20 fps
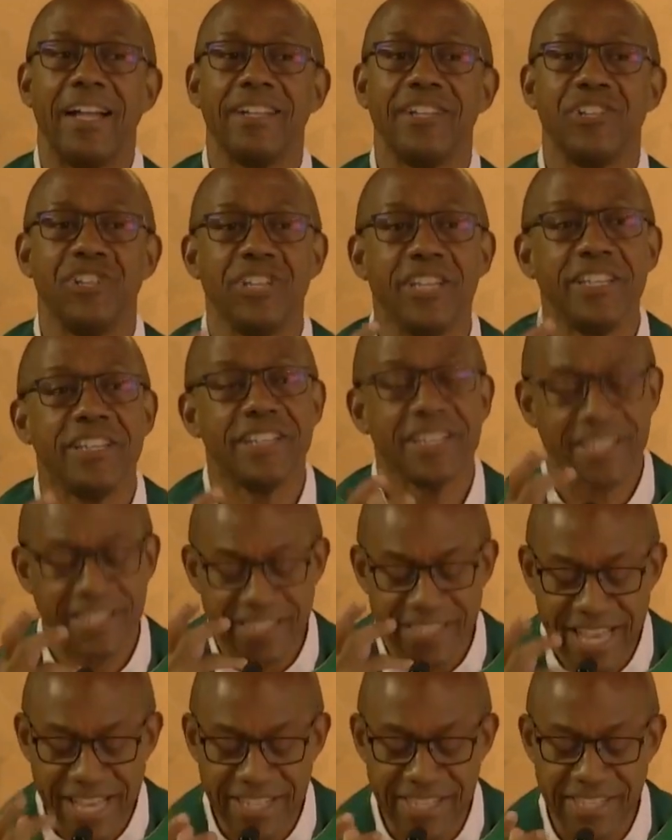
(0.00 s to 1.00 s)
Jesus
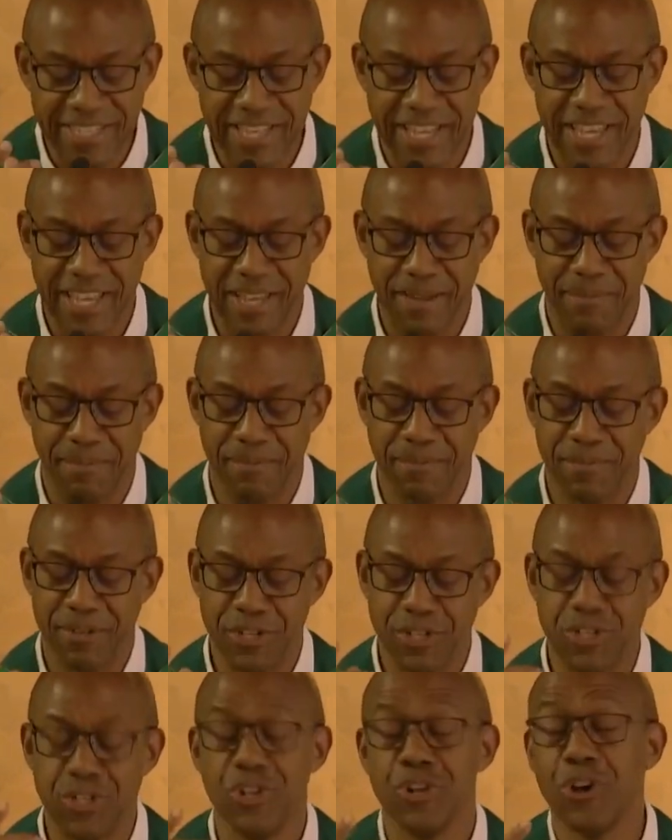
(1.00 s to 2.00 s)
says to him,
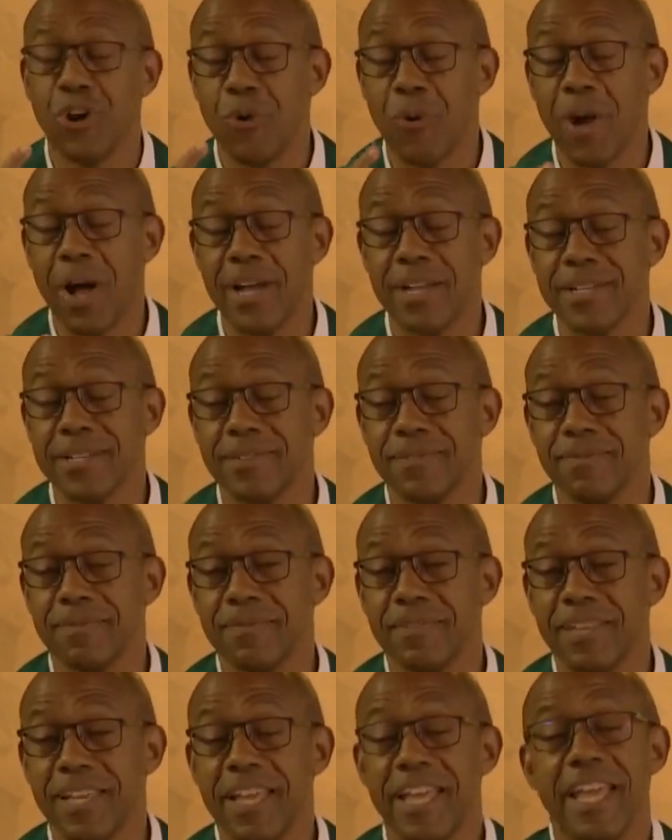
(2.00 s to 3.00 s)
Do you know what?
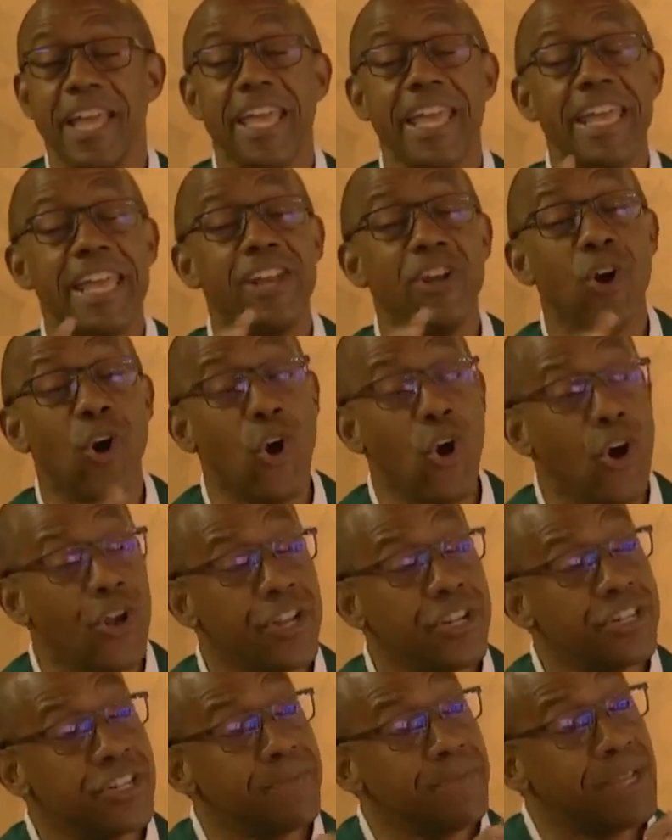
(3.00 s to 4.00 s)
In
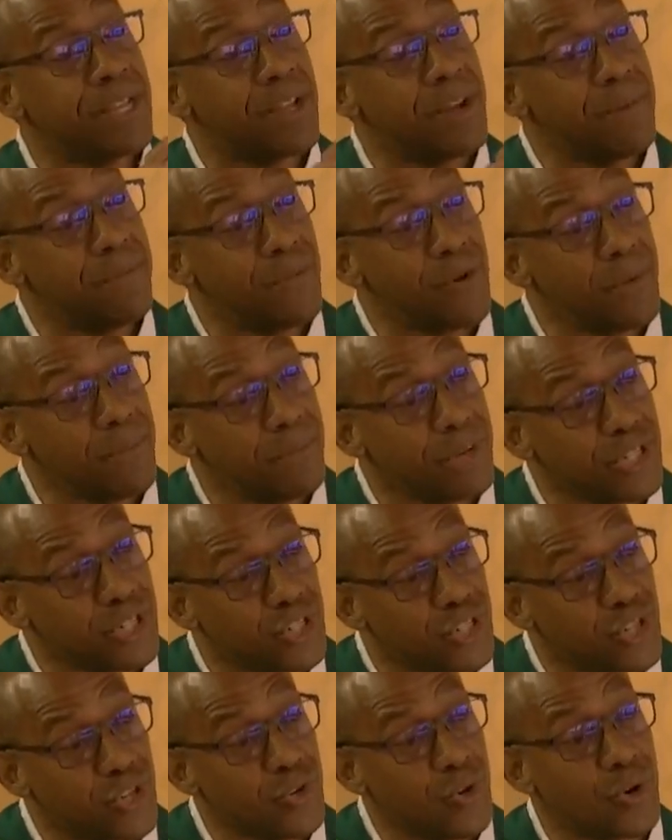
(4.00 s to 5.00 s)
order to become more
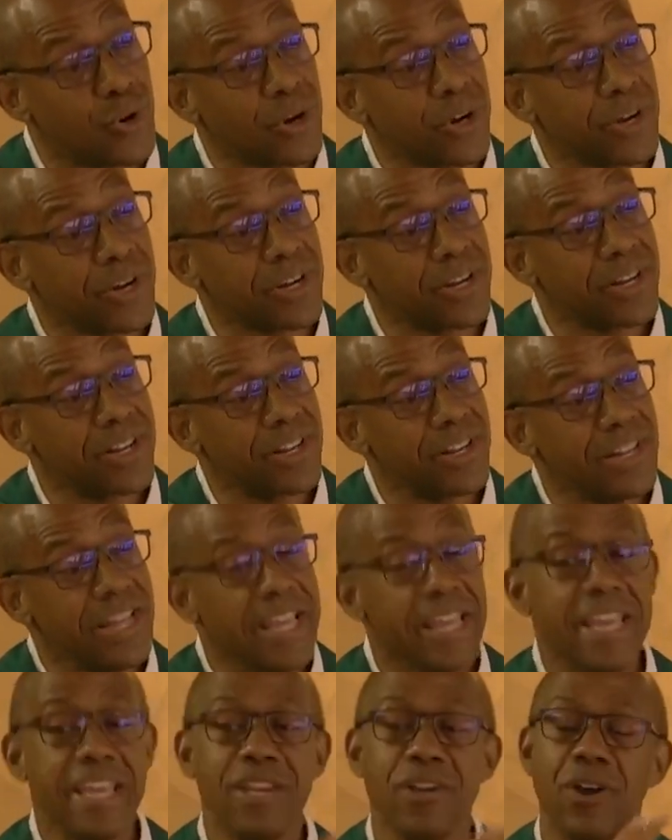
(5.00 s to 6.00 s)
mature,
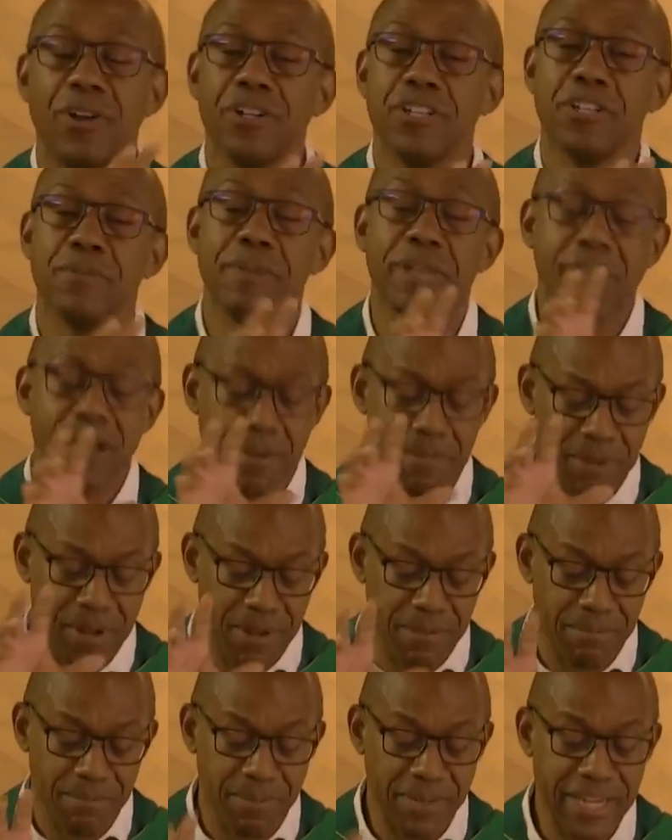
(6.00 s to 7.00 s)
in order to become
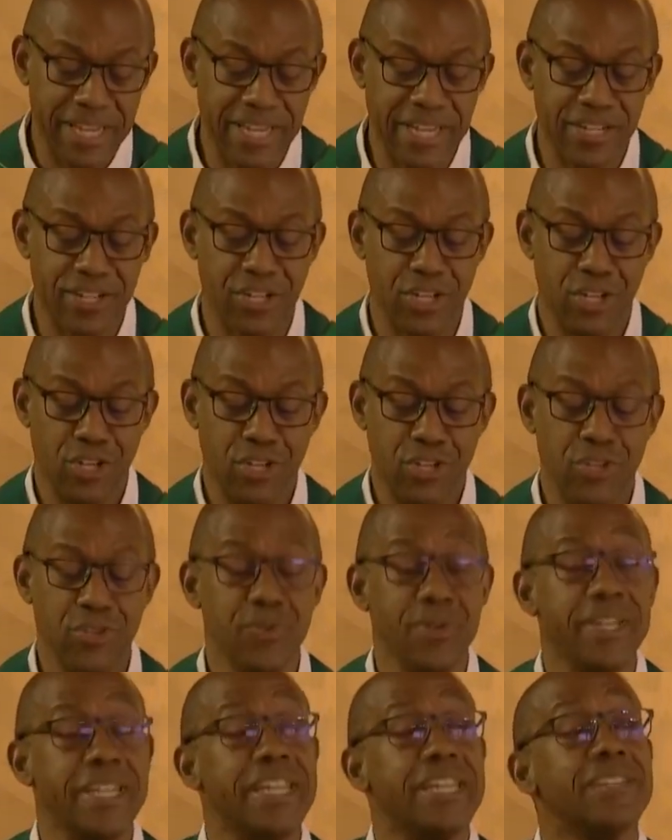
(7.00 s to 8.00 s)
complete, you
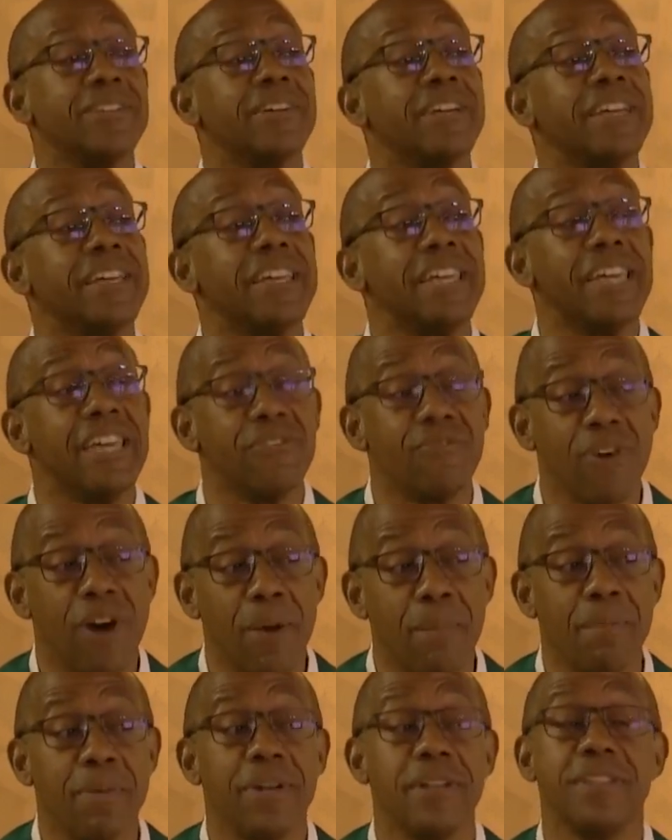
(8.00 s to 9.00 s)
need to give
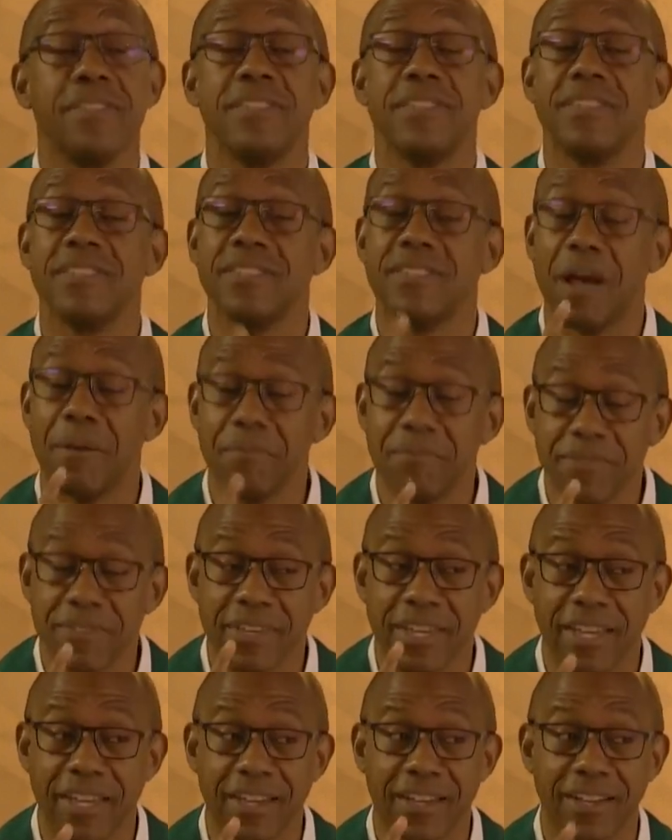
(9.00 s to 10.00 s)
up
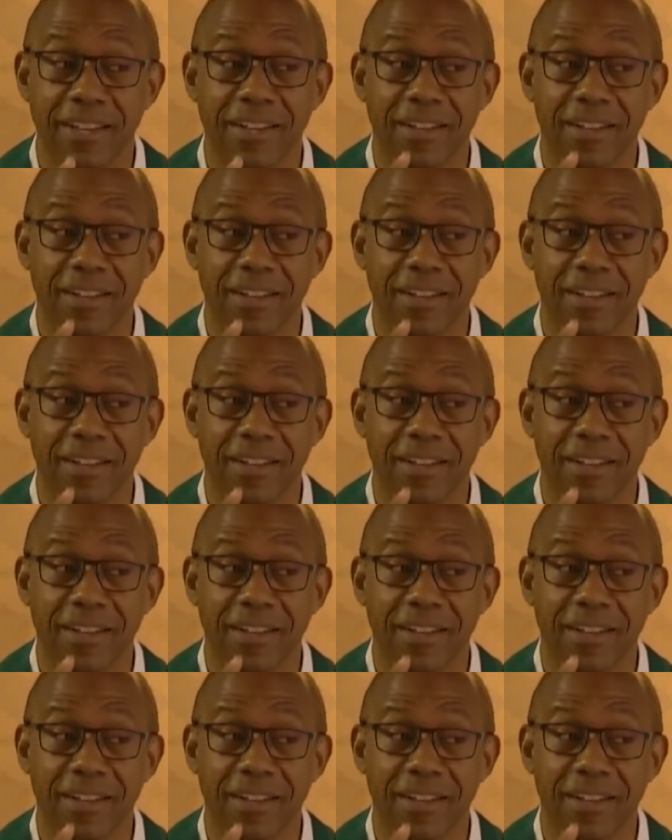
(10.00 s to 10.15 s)
something.